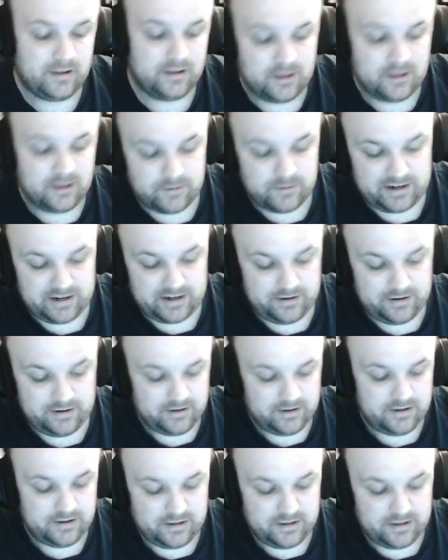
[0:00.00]
right?
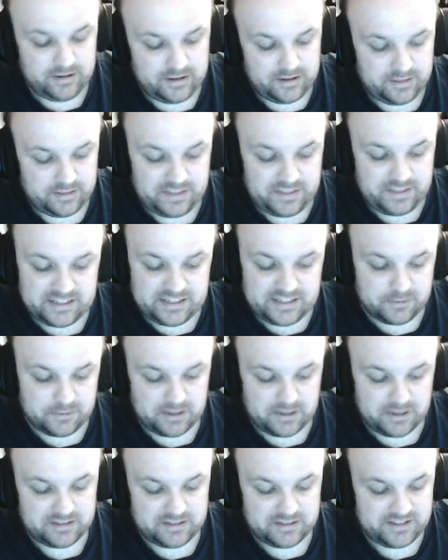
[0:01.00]
These
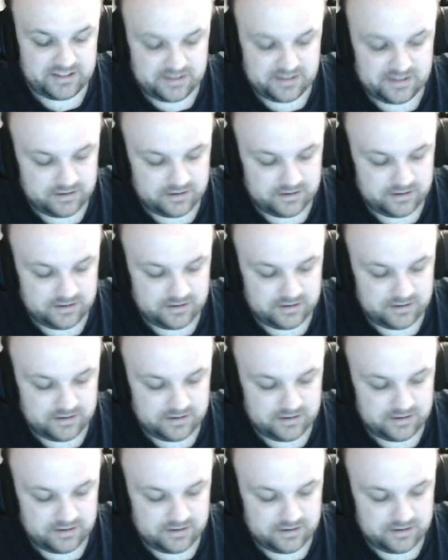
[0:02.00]
ones